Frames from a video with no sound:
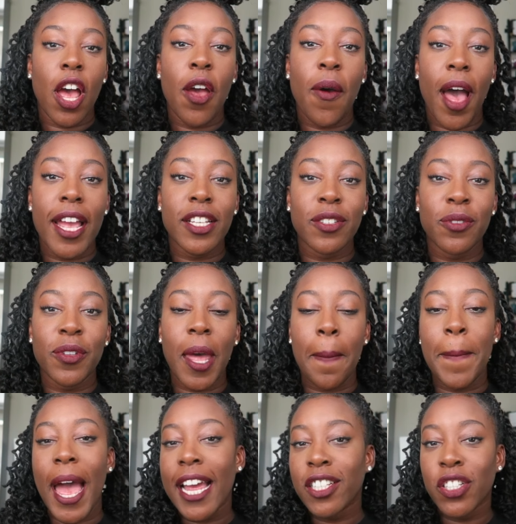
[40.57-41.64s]
So I saw
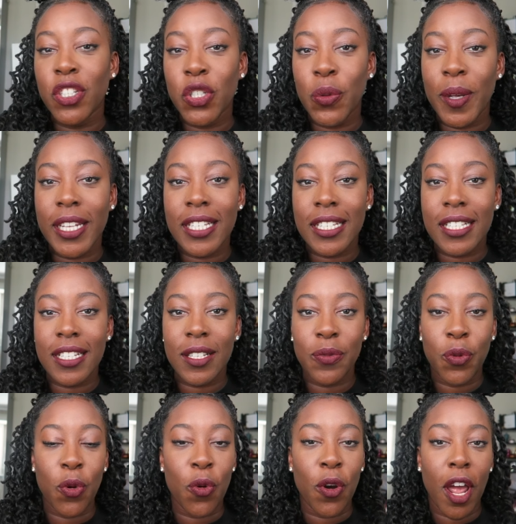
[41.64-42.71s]
that passion
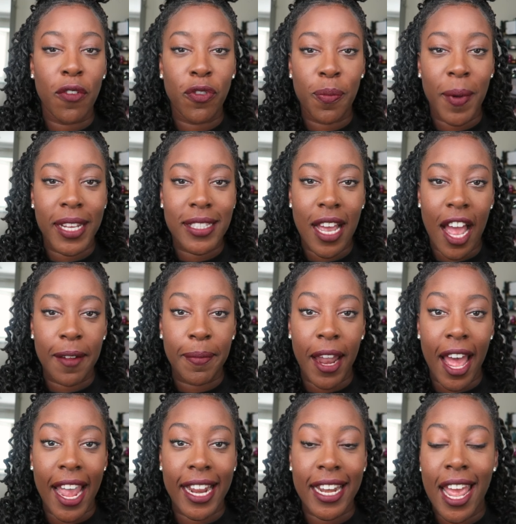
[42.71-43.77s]
twists were all over my
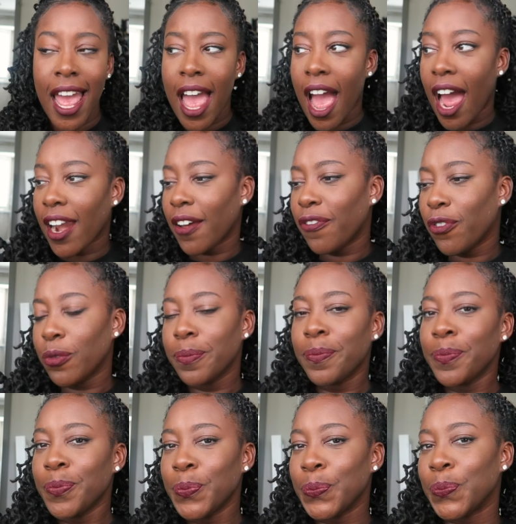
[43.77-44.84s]
timeline and I thought,
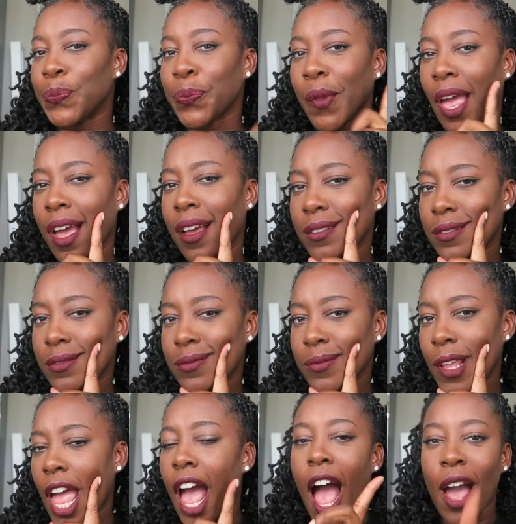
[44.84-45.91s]
hmm,
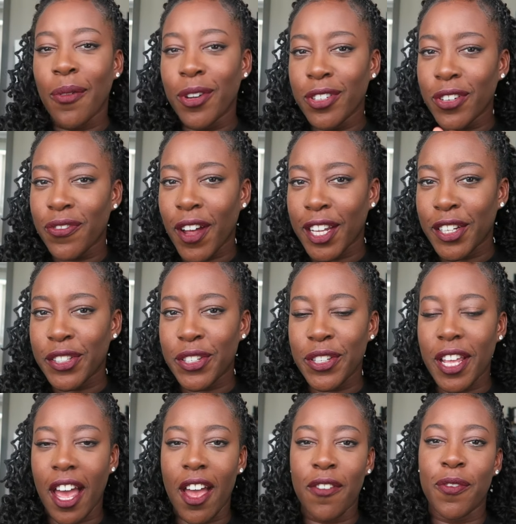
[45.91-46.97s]
I wonder if I could do
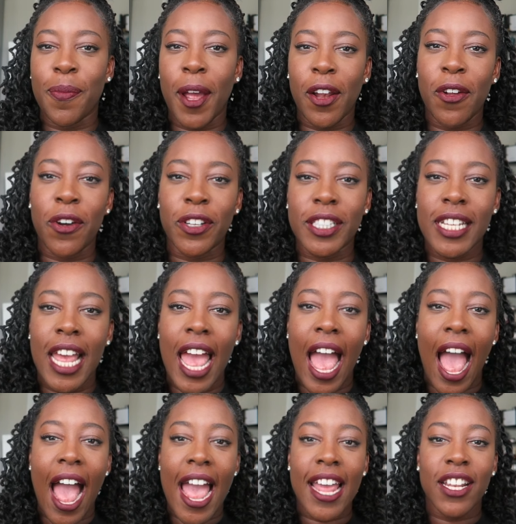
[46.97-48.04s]
that over my locks
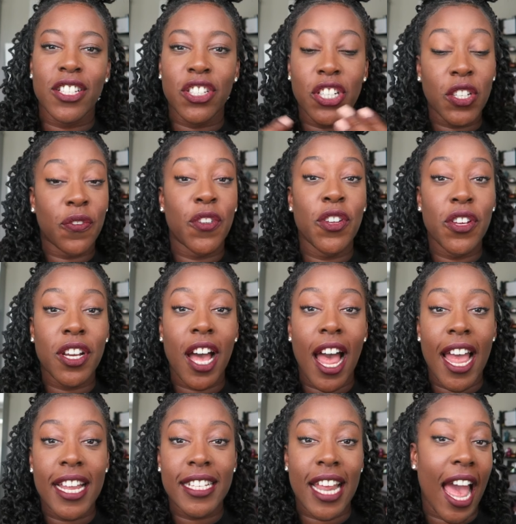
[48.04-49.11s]
and just for you
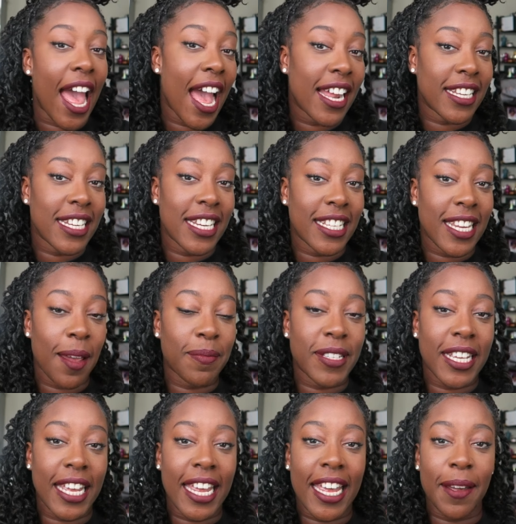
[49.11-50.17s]
guys I had an
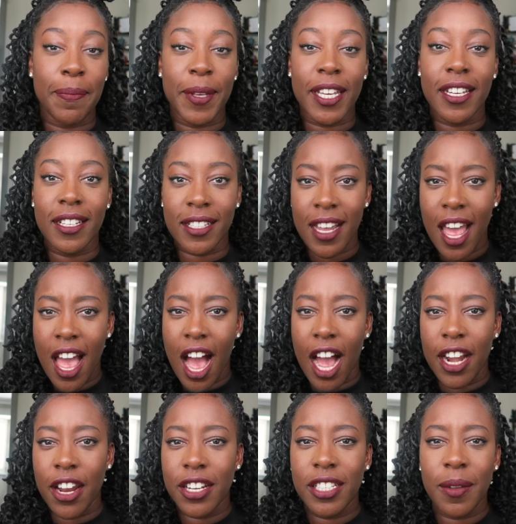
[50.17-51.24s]
attempt at it because
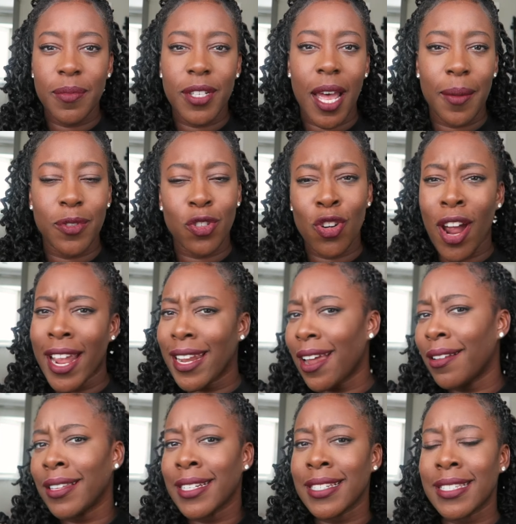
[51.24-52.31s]
I know sometimes trying
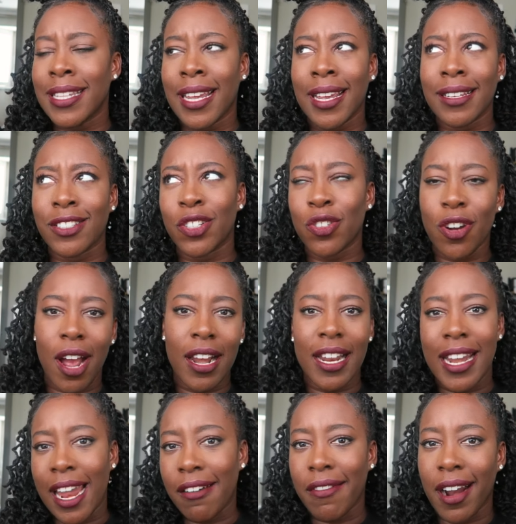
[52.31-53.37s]
out these things trial
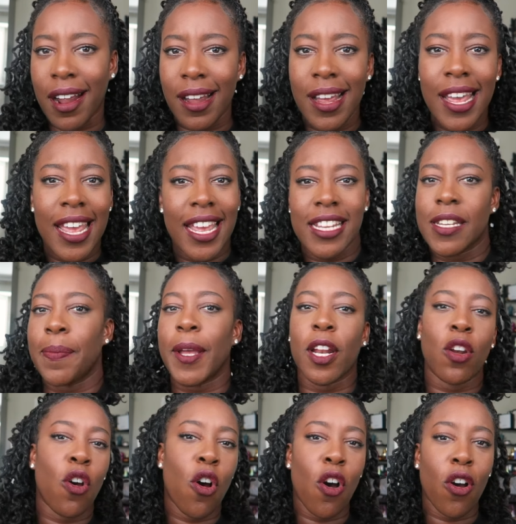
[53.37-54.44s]
and error is a
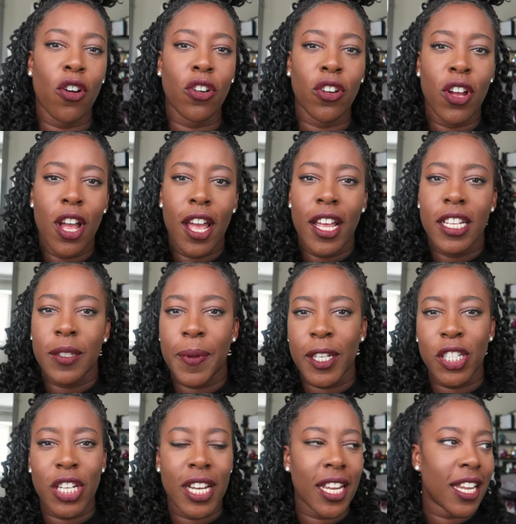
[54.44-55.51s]
bit long
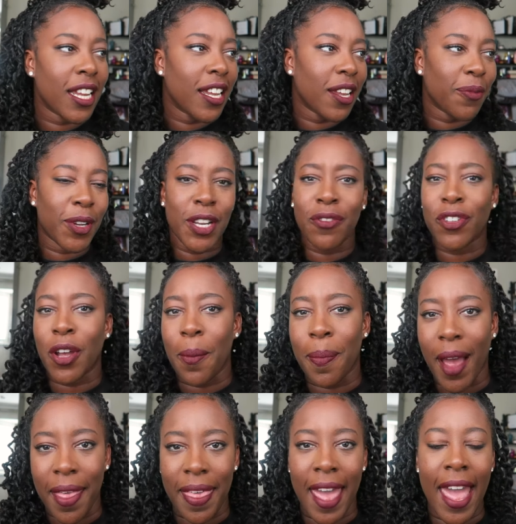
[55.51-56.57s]
especially when you have to go and
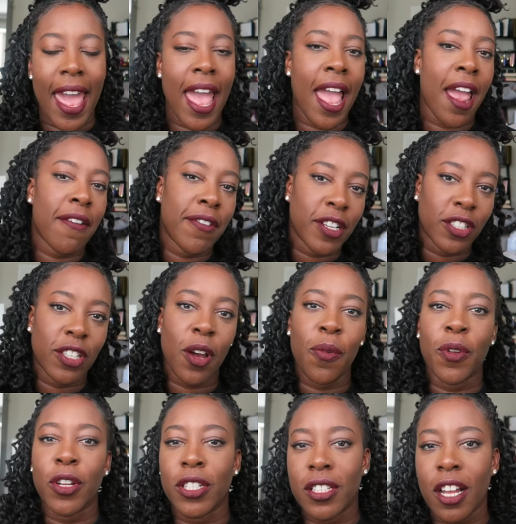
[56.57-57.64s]
buy the hair and so
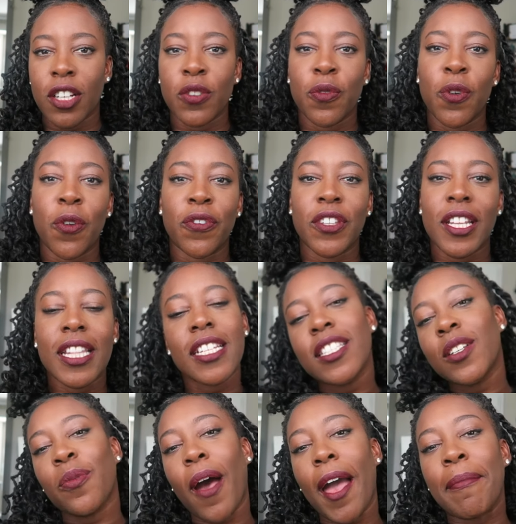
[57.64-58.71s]
on and such forth so
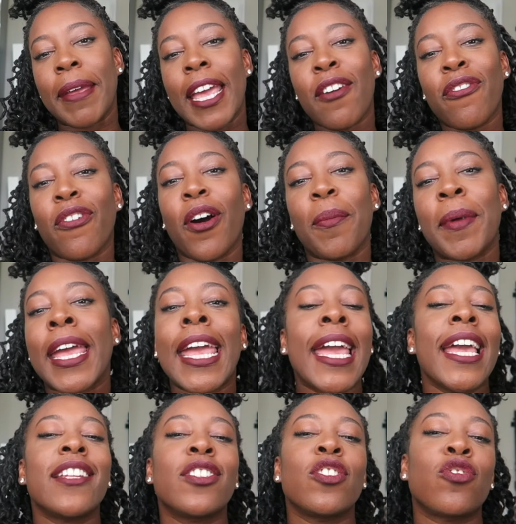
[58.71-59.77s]
this is what I'm here for I'm
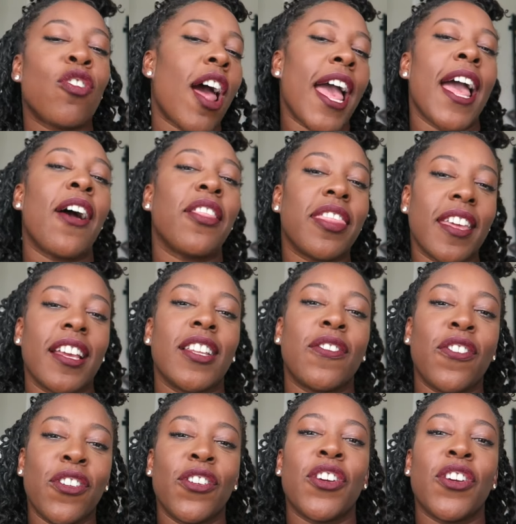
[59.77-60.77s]
here to try out things for